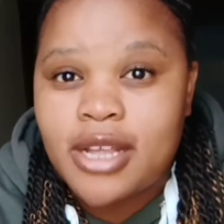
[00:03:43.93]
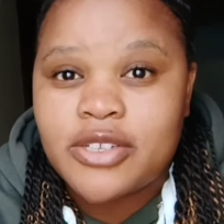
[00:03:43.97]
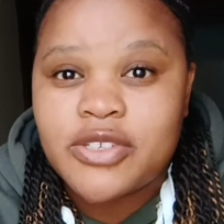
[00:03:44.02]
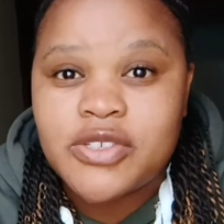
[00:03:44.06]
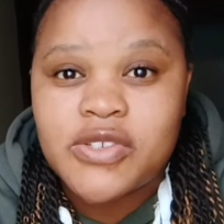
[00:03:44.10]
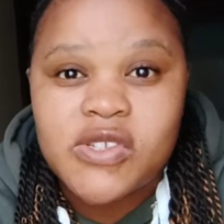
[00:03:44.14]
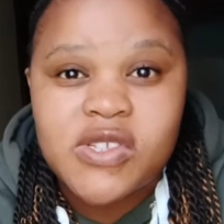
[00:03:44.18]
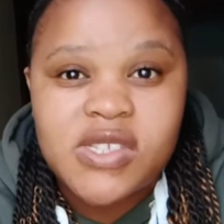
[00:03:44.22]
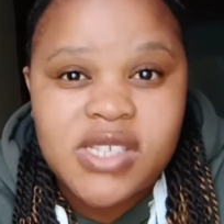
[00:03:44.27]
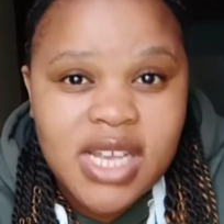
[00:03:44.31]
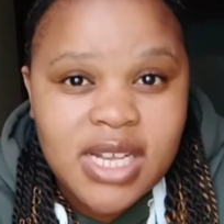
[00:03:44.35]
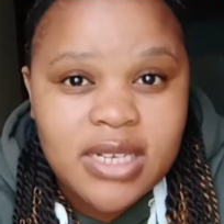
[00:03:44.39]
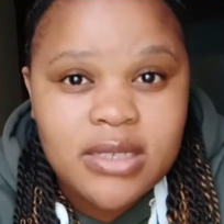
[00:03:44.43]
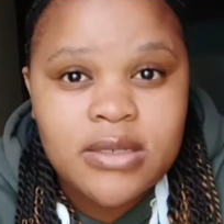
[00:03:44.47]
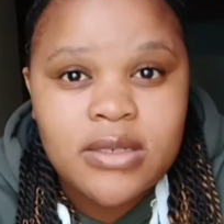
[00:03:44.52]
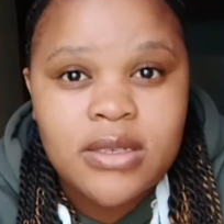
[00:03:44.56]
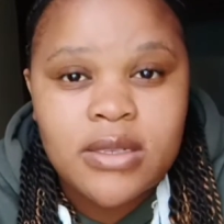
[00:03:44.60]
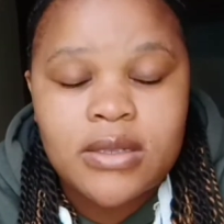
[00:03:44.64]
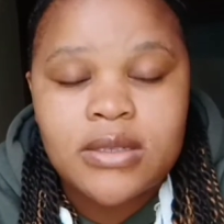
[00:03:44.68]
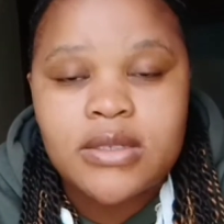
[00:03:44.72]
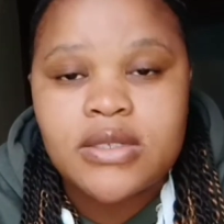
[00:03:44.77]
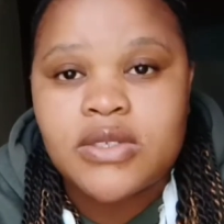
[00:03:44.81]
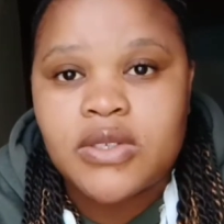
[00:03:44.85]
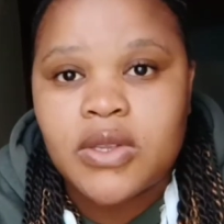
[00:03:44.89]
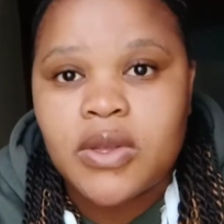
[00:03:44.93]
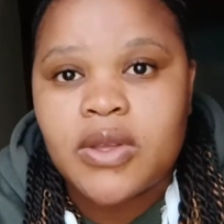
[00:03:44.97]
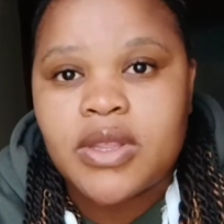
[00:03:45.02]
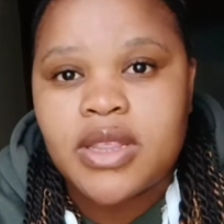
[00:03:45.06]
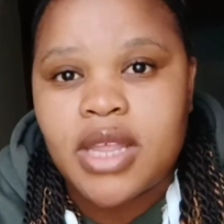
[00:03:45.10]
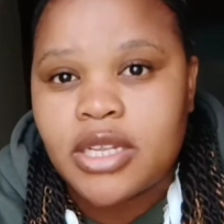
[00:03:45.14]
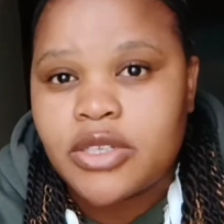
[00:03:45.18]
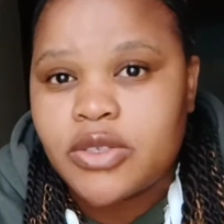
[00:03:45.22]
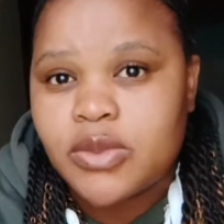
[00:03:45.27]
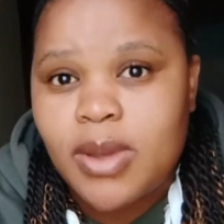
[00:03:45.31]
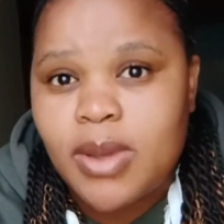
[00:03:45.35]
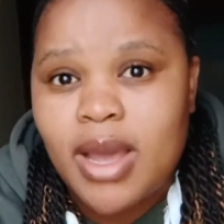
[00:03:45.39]
to settle, so
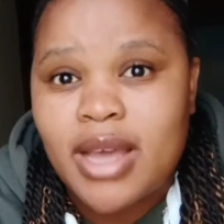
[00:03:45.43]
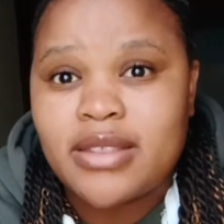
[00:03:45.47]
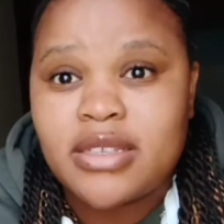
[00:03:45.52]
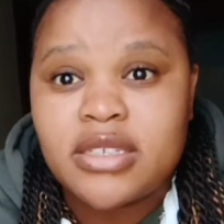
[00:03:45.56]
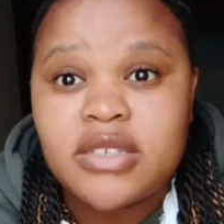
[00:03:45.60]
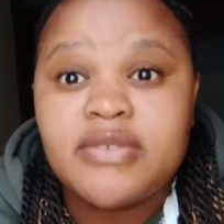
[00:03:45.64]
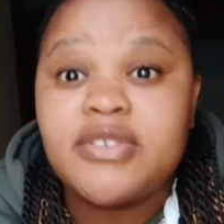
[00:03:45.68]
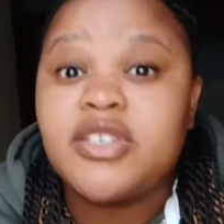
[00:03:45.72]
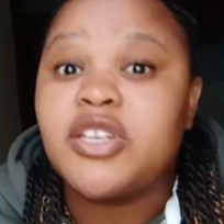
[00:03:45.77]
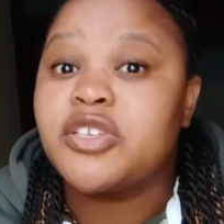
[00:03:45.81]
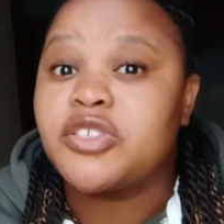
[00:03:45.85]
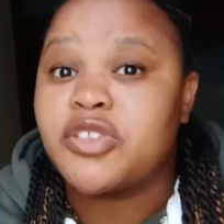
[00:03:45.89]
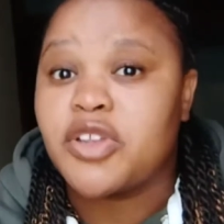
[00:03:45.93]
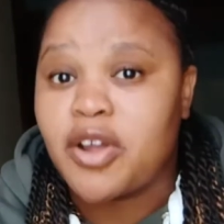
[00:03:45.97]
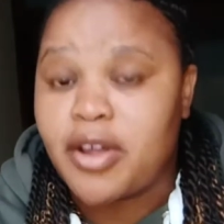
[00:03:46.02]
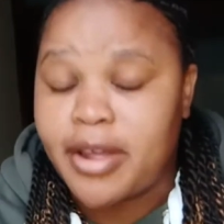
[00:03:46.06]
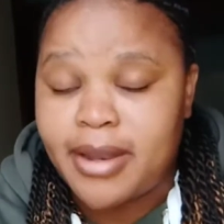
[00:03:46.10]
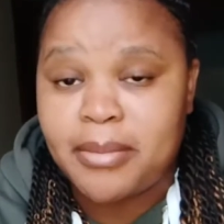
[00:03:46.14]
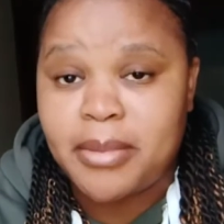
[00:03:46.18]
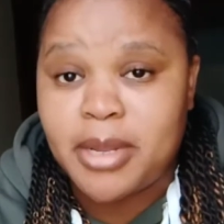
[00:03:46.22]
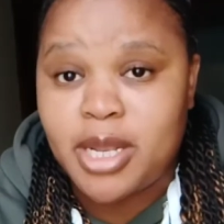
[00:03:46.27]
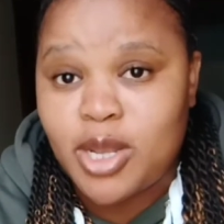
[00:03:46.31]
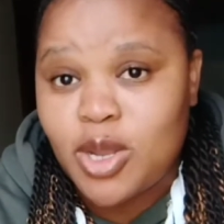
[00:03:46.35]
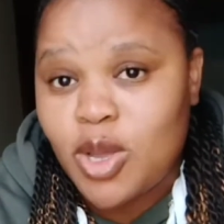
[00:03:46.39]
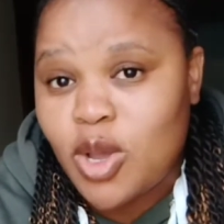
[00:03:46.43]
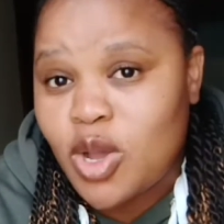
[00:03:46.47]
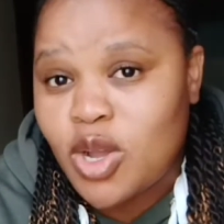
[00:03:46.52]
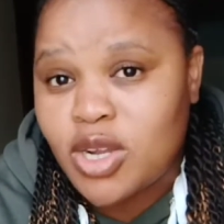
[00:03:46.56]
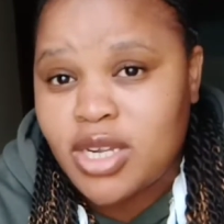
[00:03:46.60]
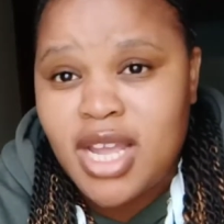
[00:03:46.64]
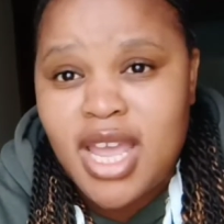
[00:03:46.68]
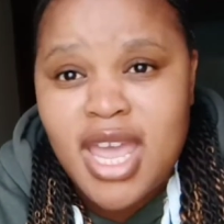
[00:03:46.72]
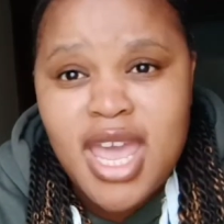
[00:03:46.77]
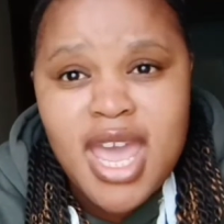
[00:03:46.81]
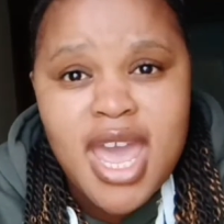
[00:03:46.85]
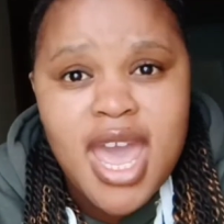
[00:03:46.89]
that's why this video is not going to be long.